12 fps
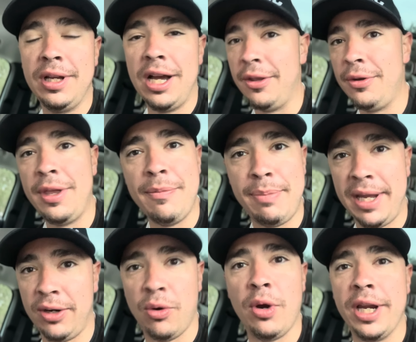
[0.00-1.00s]
other than
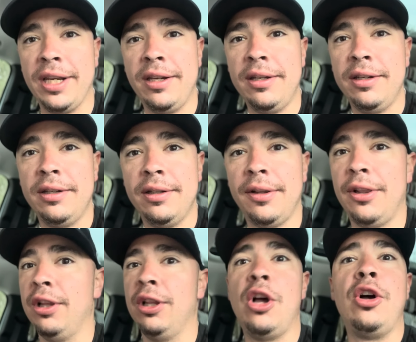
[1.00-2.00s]
Bitcoin
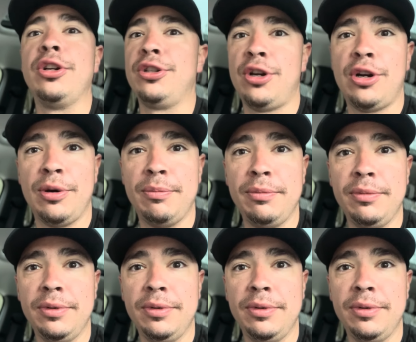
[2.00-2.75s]
long term.